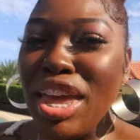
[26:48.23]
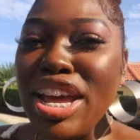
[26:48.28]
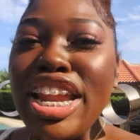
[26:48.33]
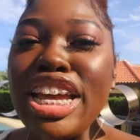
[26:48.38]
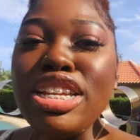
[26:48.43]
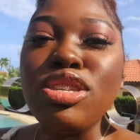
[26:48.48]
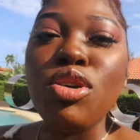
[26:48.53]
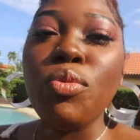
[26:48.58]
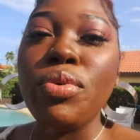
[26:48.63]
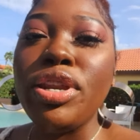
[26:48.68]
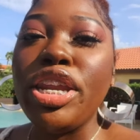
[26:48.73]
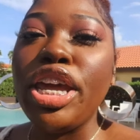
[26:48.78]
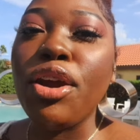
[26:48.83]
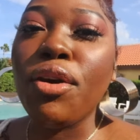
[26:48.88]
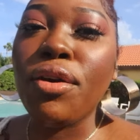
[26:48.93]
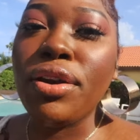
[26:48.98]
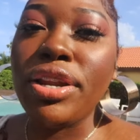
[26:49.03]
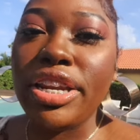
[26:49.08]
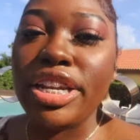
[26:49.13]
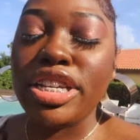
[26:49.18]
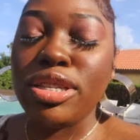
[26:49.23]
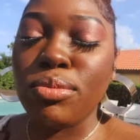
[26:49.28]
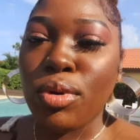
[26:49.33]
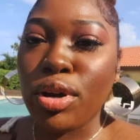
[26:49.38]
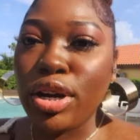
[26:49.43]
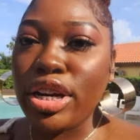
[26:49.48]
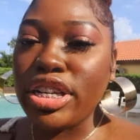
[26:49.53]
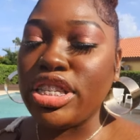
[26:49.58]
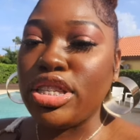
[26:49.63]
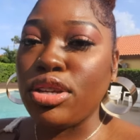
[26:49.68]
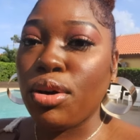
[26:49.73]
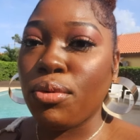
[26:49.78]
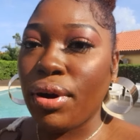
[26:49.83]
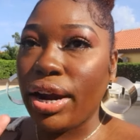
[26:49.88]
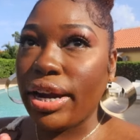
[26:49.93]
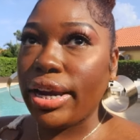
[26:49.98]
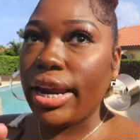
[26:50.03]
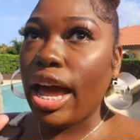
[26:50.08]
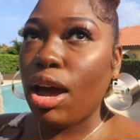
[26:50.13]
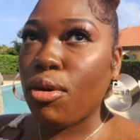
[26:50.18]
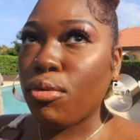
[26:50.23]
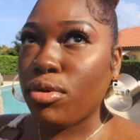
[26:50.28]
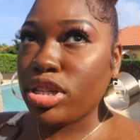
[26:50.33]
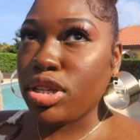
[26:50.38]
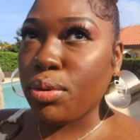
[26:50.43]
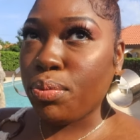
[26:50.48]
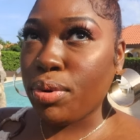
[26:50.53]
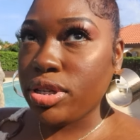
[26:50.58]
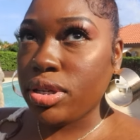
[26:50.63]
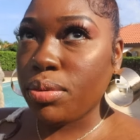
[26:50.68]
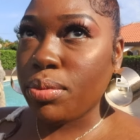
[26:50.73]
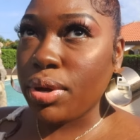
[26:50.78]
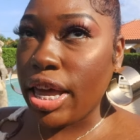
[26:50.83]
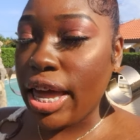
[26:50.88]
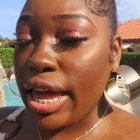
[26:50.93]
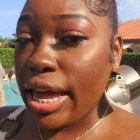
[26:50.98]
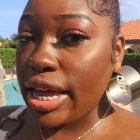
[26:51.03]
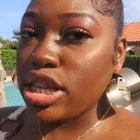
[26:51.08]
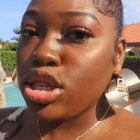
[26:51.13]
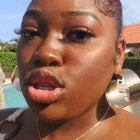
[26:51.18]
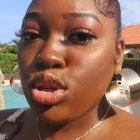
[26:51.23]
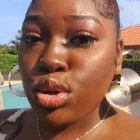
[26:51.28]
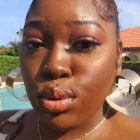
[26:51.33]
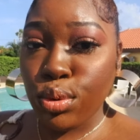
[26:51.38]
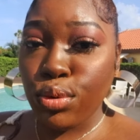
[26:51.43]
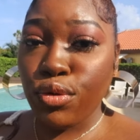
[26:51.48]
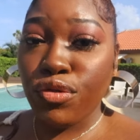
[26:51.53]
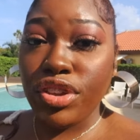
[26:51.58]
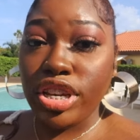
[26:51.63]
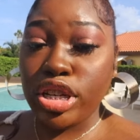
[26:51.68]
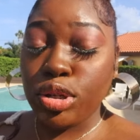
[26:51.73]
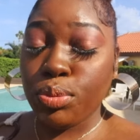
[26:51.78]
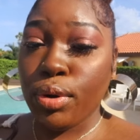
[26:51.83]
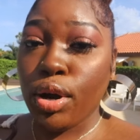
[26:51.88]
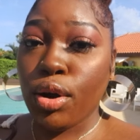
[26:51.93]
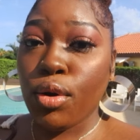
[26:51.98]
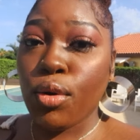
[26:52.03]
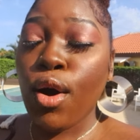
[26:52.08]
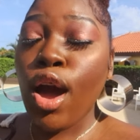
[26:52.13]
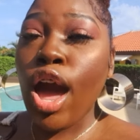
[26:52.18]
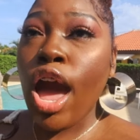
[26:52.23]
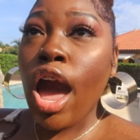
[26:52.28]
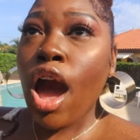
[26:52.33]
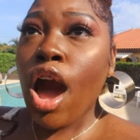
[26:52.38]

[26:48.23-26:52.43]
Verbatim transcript: that's what we did early this morning so right now we're supposed to be heading to fishbone